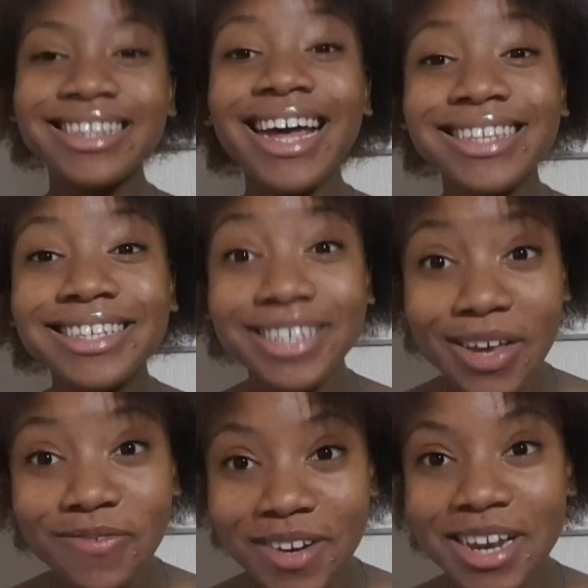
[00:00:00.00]
that's
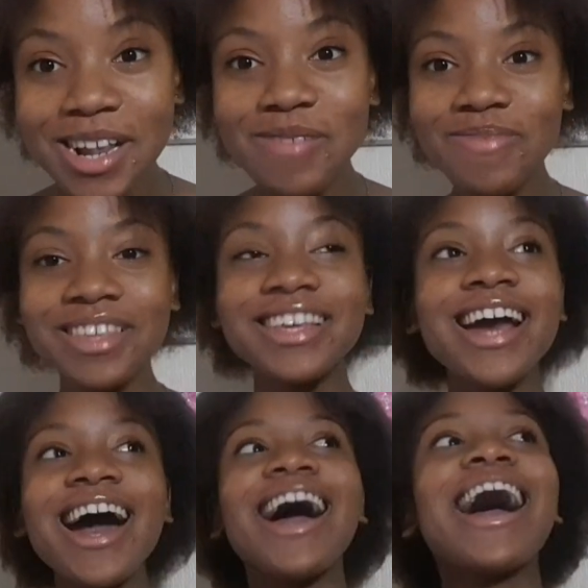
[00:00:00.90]
definitely
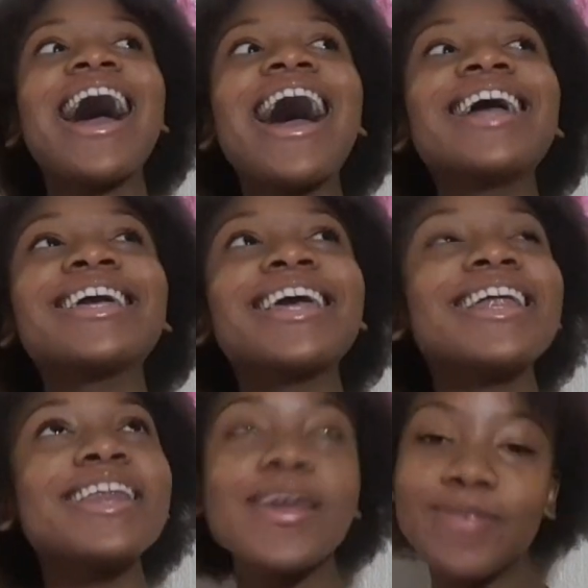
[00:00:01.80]
me I
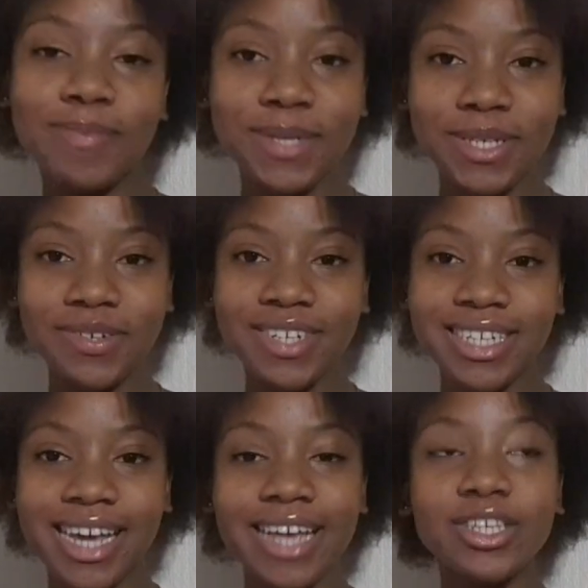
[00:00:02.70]
can never be
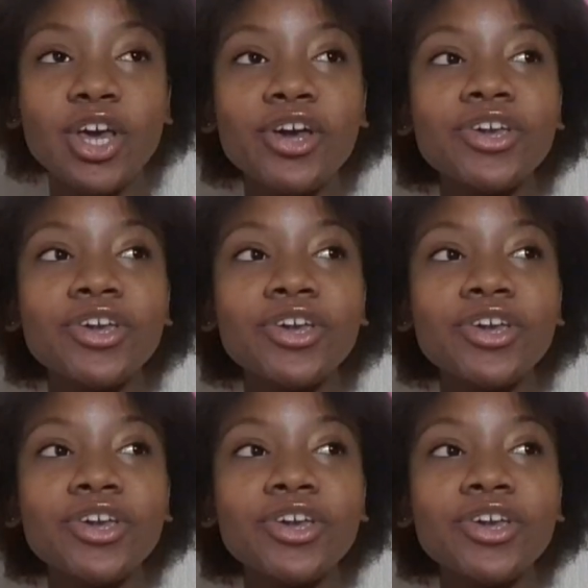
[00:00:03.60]
serious, guys.